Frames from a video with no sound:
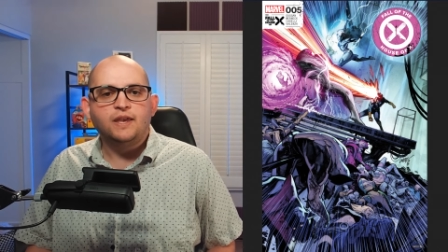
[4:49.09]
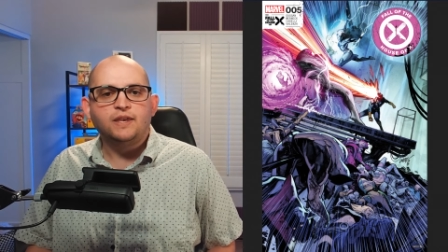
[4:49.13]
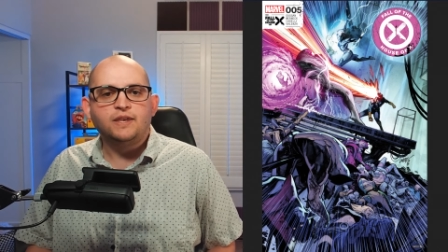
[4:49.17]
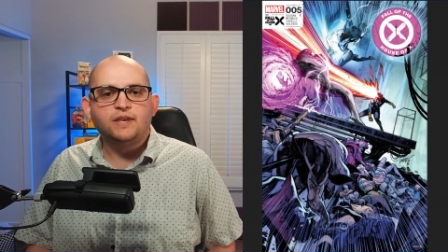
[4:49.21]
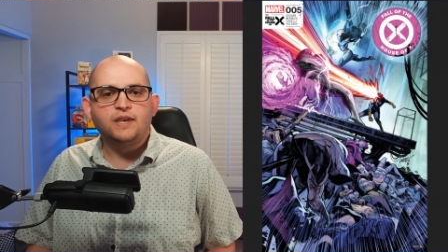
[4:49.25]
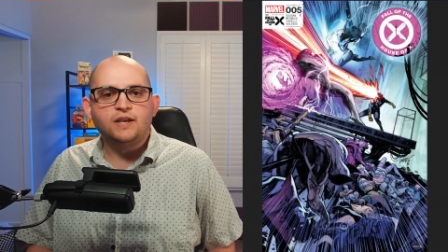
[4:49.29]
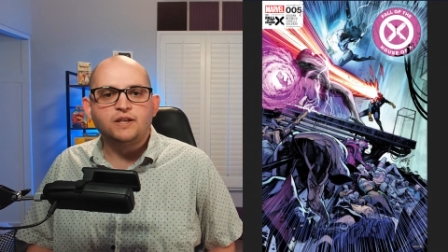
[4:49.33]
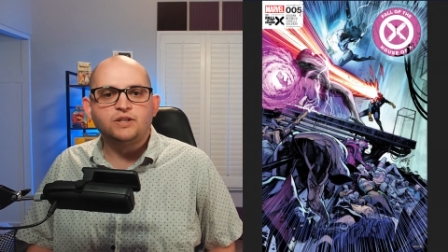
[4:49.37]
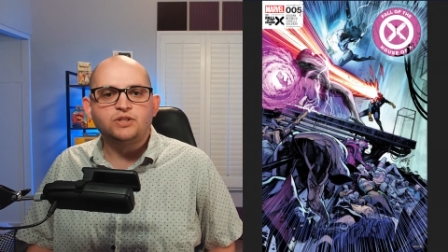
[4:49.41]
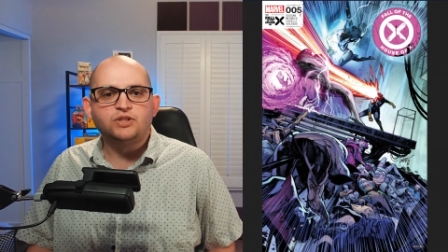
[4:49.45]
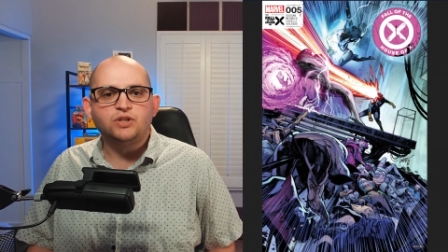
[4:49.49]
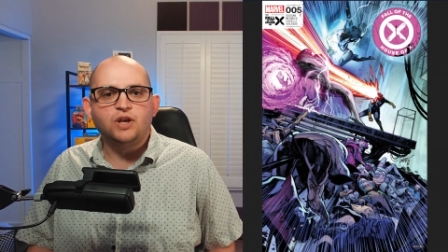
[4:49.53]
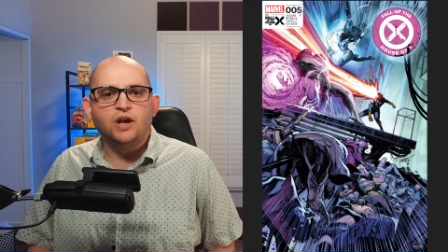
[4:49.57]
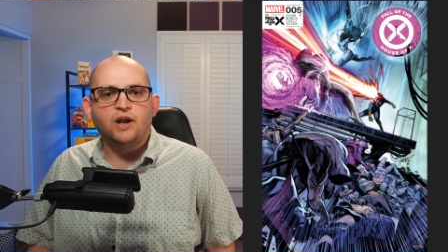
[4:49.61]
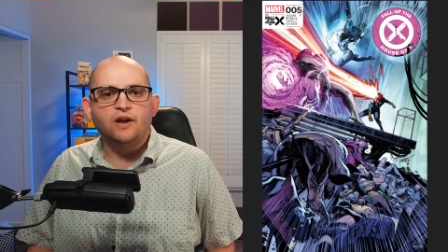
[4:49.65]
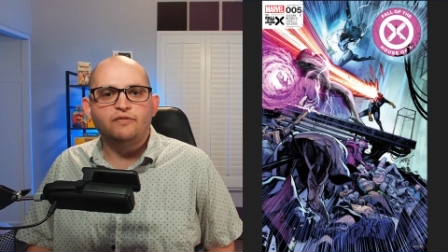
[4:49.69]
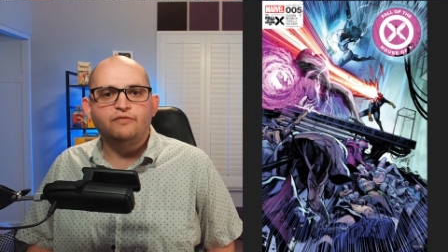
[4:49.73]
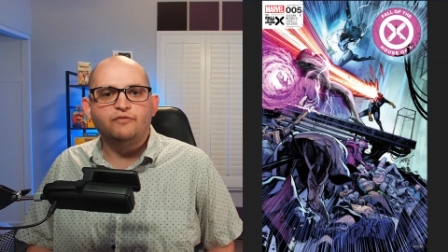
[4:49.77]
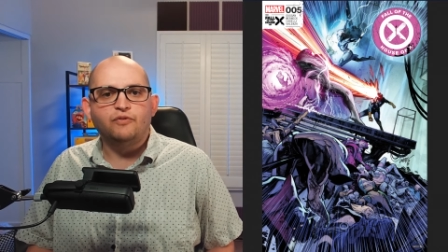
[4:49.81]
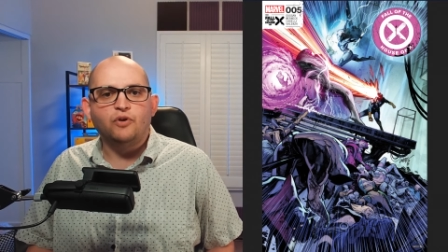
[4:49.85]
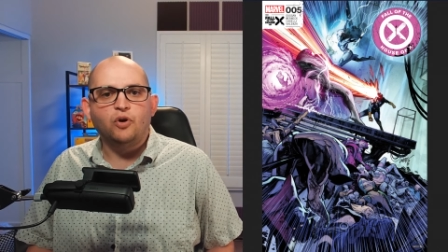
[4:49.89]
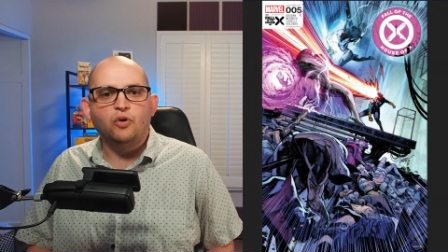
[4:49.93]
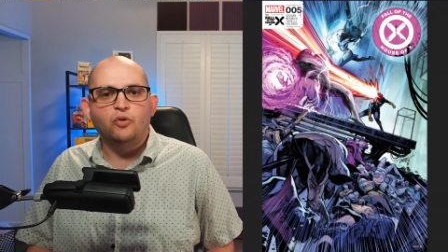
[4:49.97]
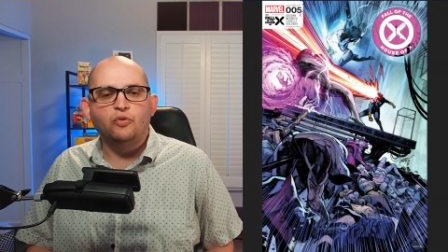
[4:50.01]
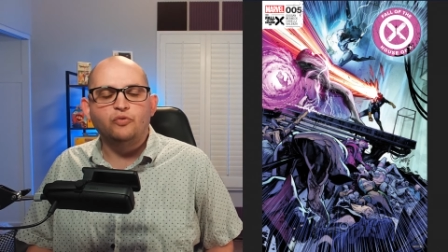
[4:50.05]
kicks
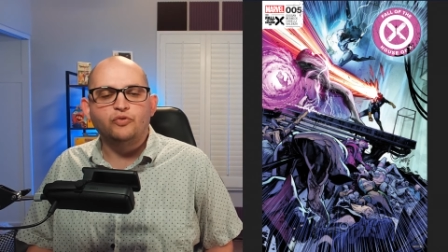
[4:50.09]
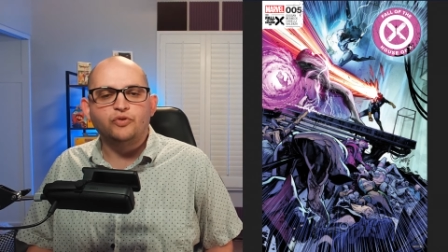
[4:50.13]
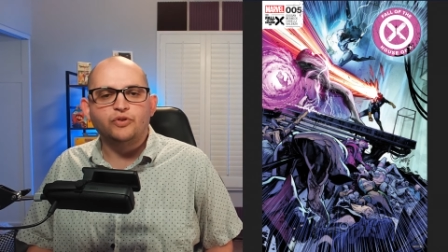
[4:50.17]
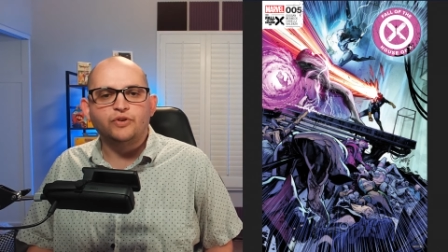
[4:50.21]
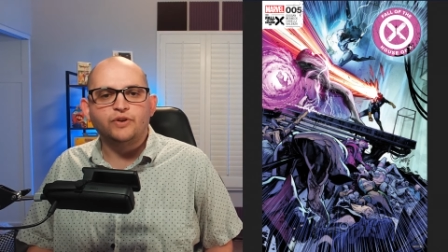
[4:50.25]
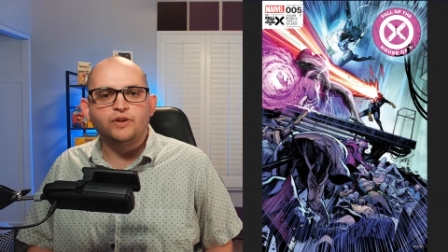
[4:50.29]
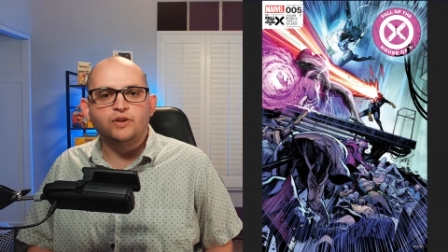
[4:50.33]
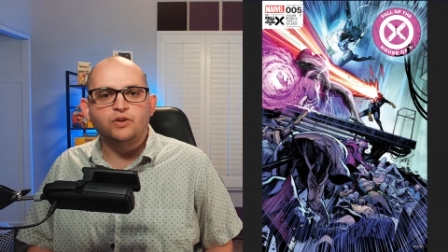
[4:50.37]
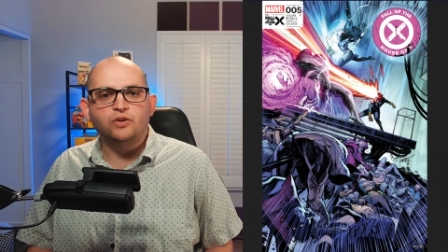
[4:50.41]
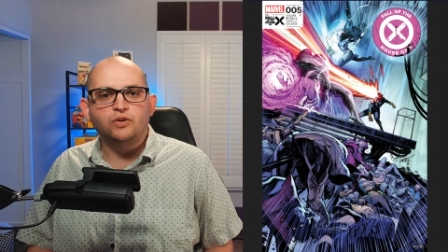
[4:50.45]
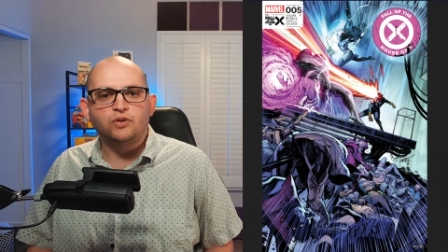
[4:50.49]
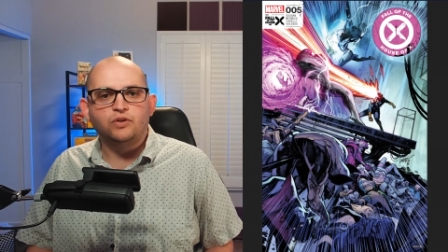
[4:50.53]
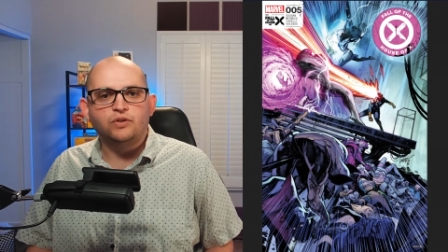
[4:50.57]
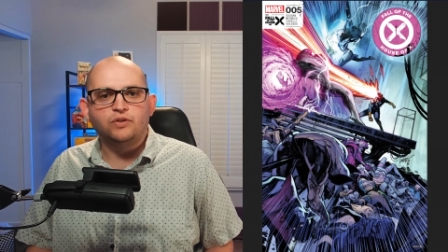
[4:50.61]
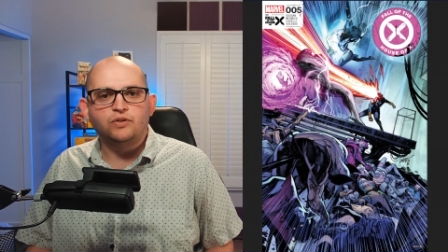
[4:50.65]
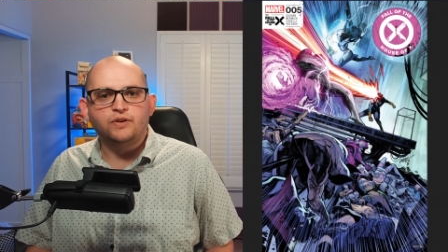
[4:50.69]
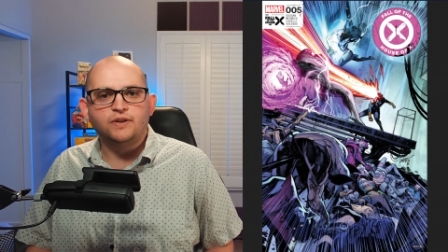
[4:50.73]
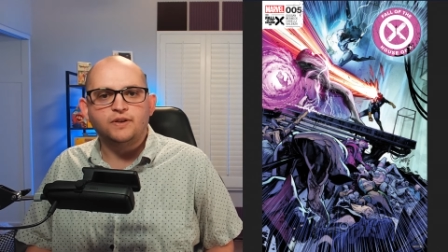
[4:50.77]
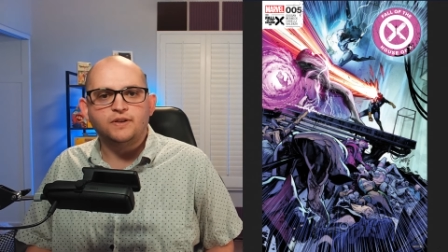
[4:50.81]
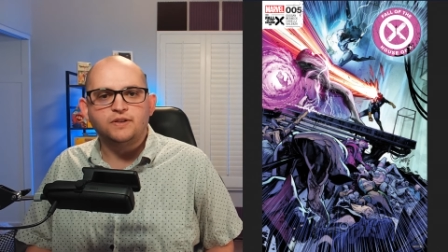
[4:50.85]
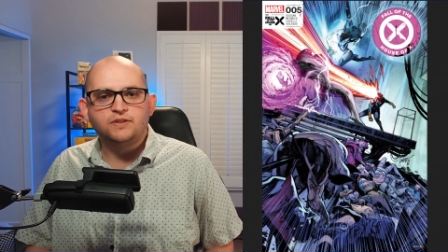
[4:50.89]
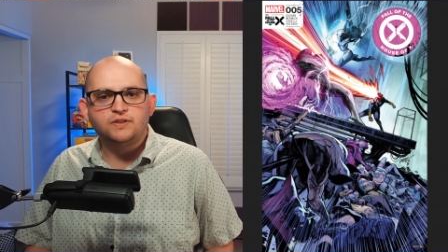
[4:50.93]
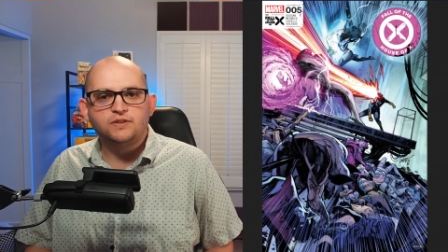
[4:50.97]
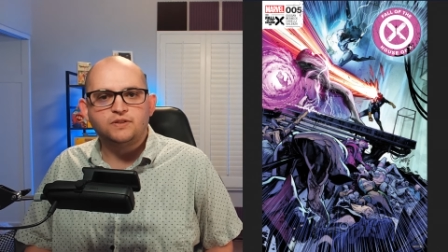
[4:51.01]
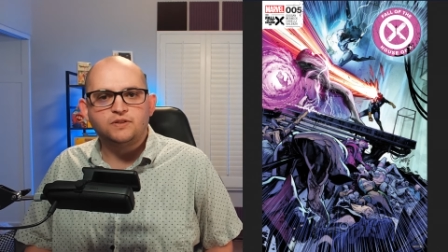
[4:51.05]
off over in
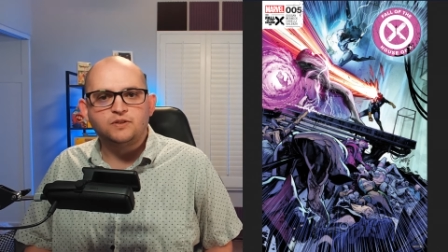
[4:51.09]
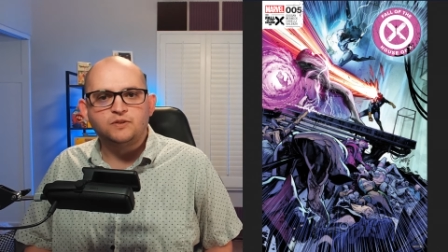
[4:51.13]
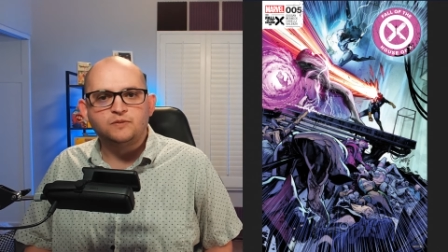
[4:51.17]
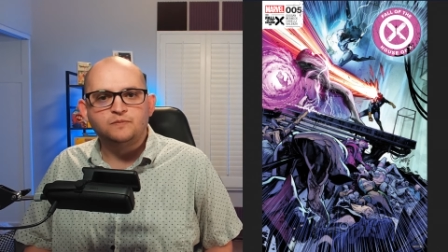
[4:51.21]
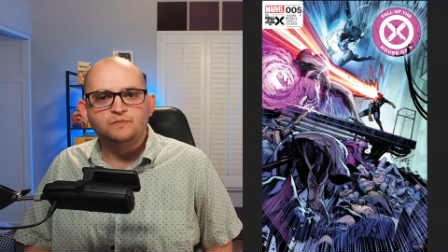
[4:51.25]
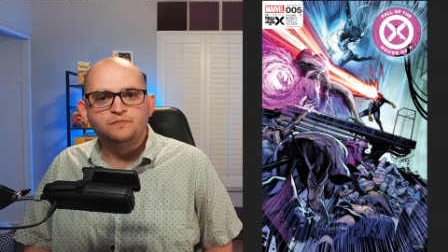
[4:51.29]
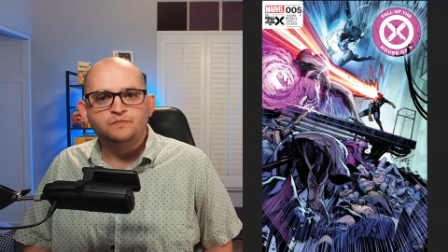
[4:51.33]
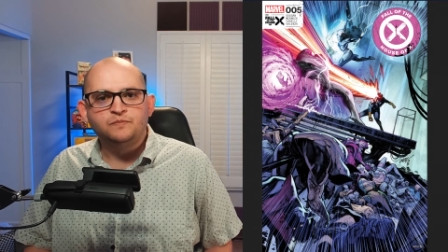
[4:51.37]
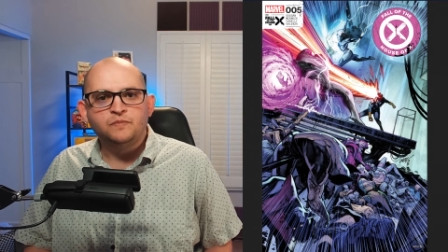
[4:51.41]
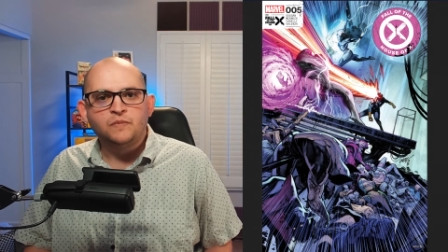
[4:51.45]
earnest.